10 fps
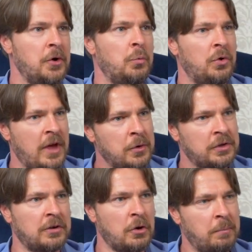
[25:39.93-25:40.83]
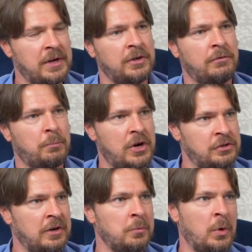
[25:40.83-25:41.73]
without that competitive
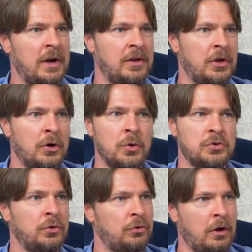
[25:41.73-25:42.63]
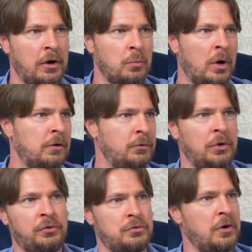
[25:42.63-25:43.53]
pressure, where they could just say, well, for
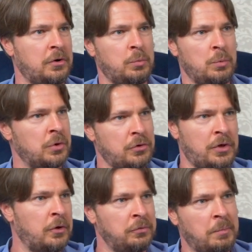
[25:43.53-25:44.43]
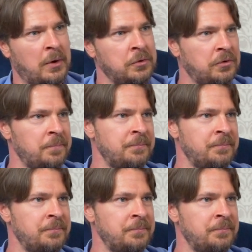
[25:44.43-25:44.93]
this drug, we want £1,000,